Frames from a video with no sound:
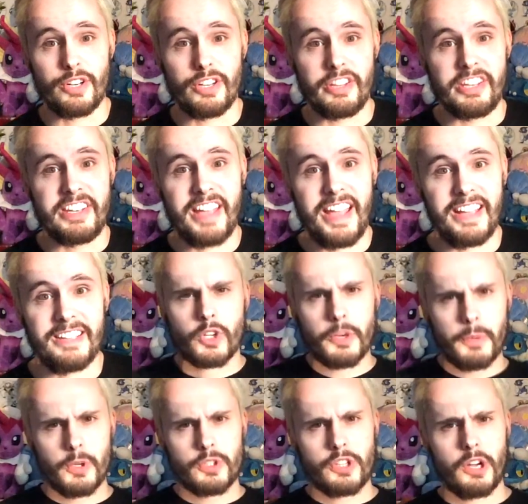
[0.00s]
another day.
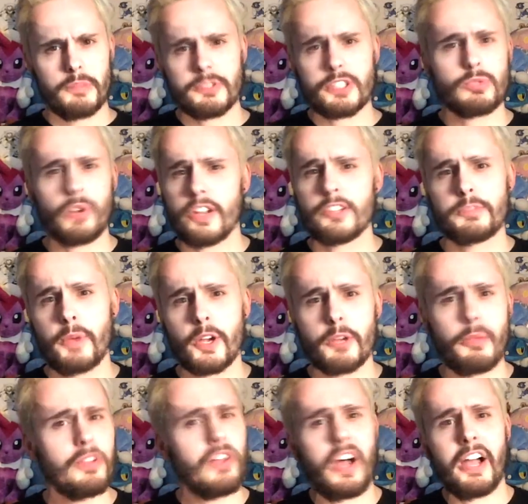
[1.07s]
Kabutops is one of those
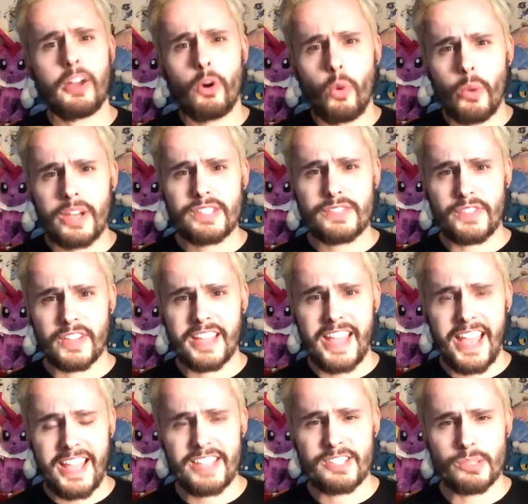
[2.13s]
Pokemon that I always
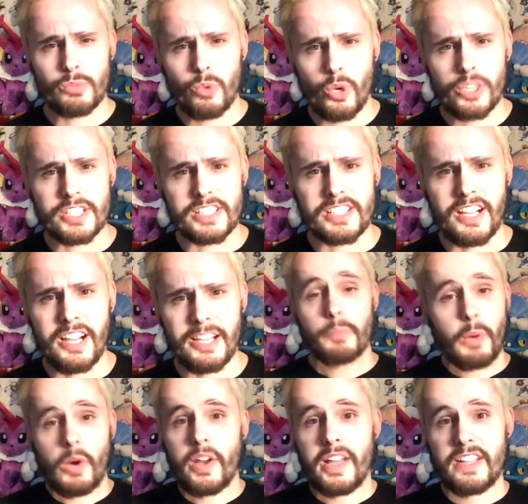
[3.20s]
forget is a water type,
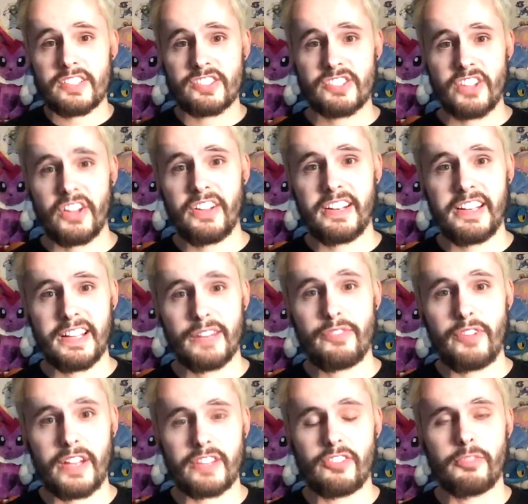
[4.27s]
but it's certainly an
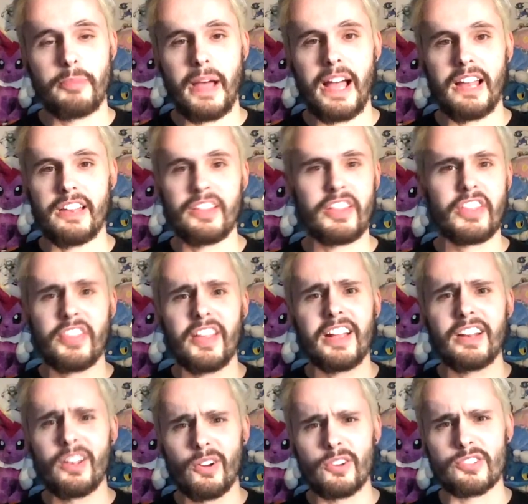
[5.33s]
effective battler. The thing
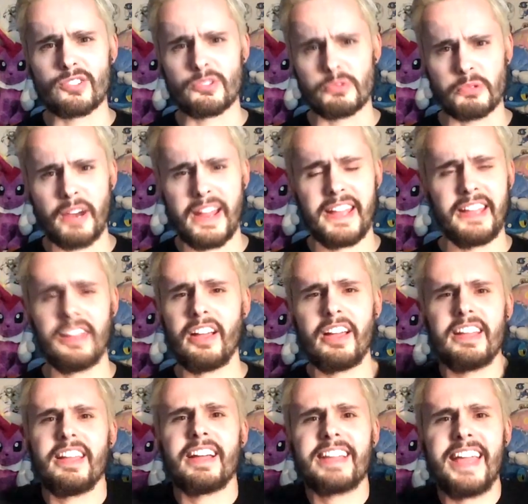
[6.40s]
looks great.
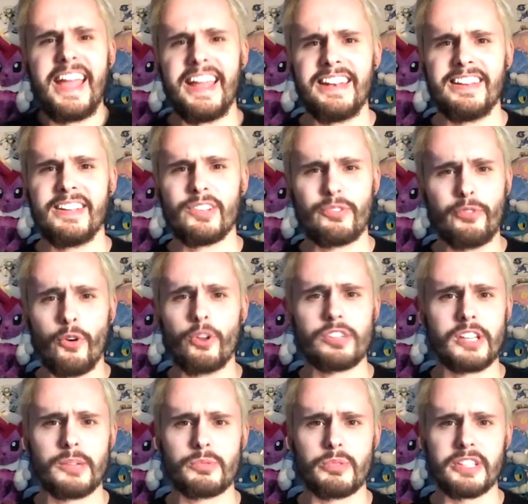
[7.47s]
Again, it's 4
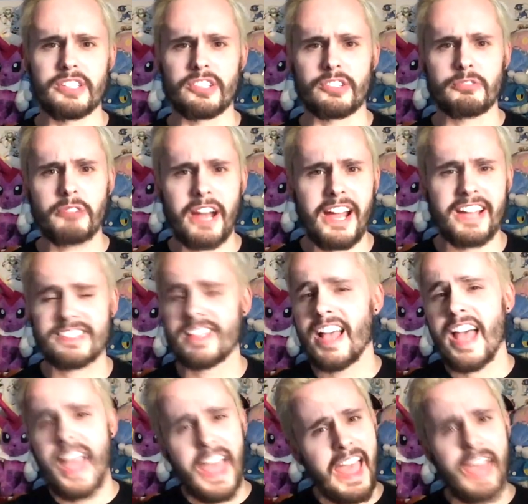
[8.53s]
times weak to grass.
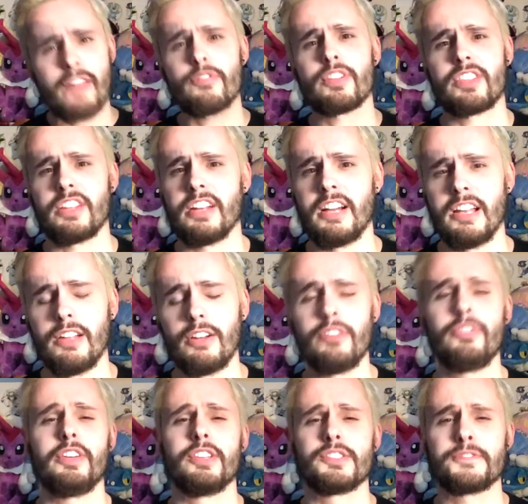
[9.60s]
Everything I
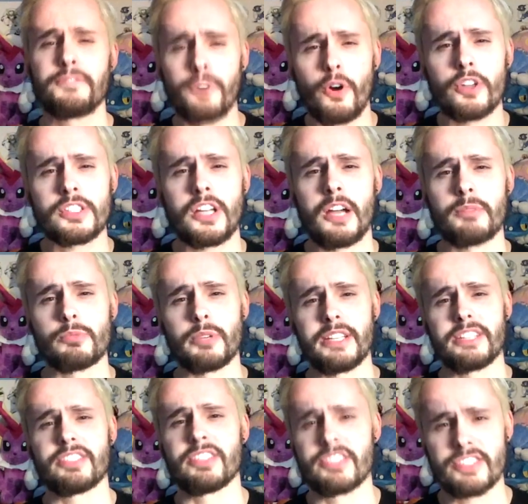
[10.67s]
love is 4 times
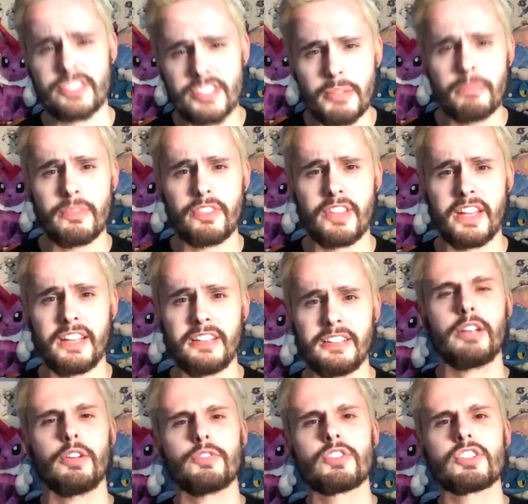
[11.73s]
weak to something.
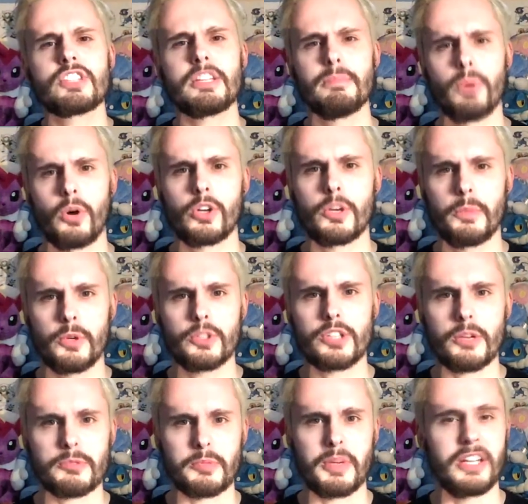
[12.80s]
I'd love to see more
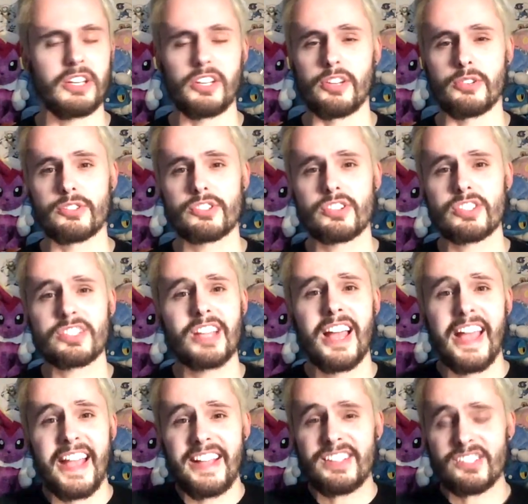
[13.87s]
Kabutops being used because
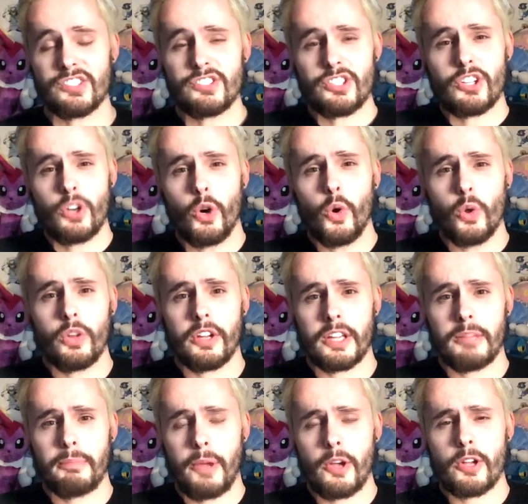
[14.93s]
it's such a cool
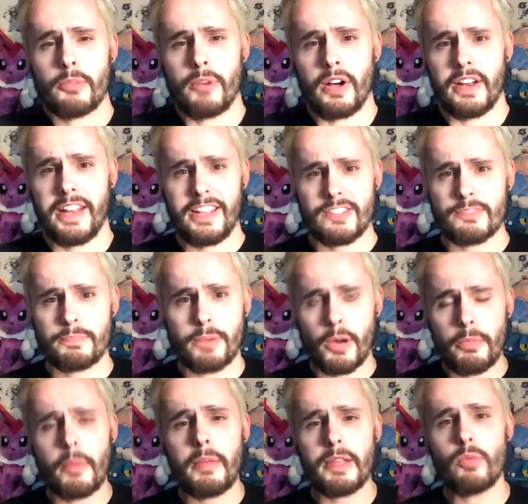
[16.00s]
looking Pokemon. It's
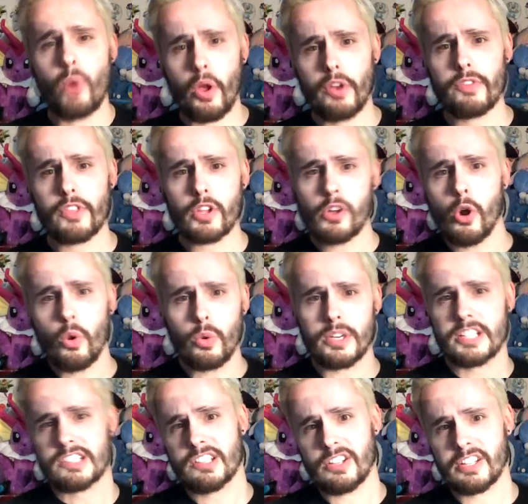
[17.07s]
probably one of the
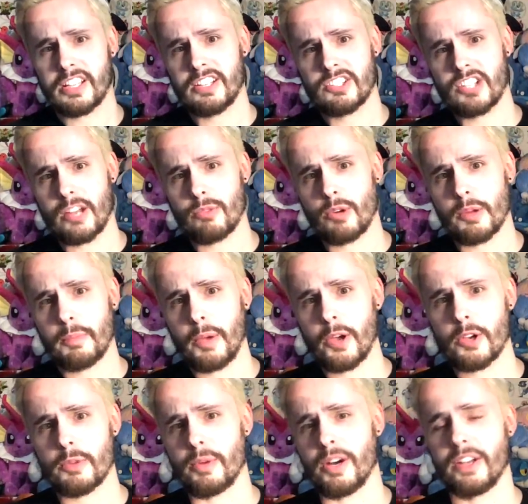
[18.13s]
coolest looking Gen 1
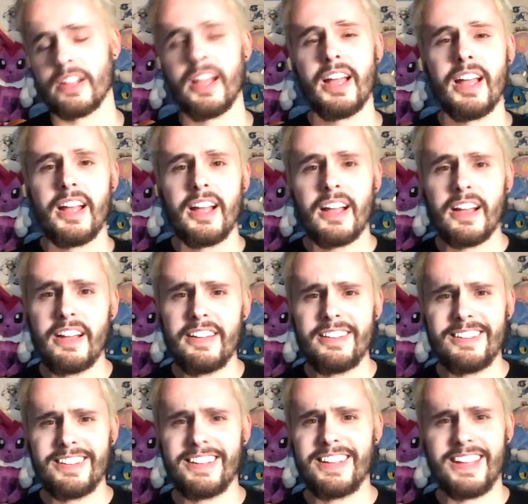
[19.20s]
Pokemon,
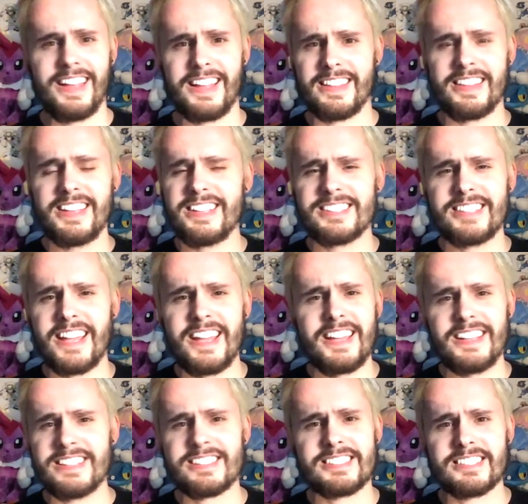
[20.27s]
and these
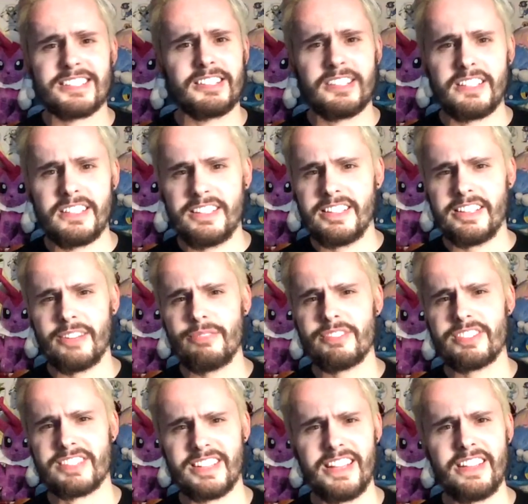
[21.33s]
days you don't
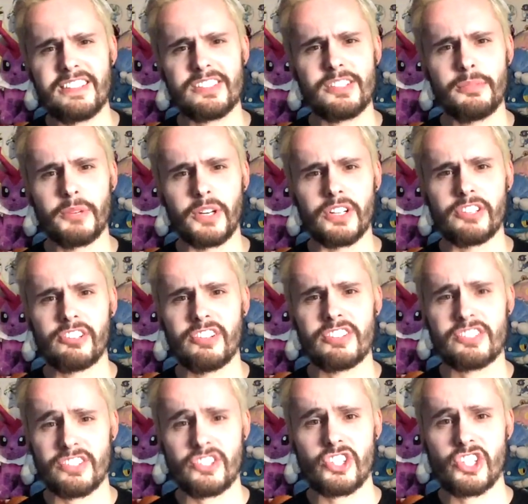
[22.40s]
see it so much and
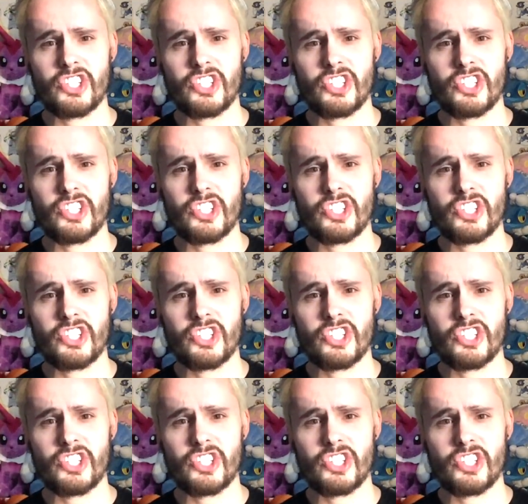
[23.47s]
it's such a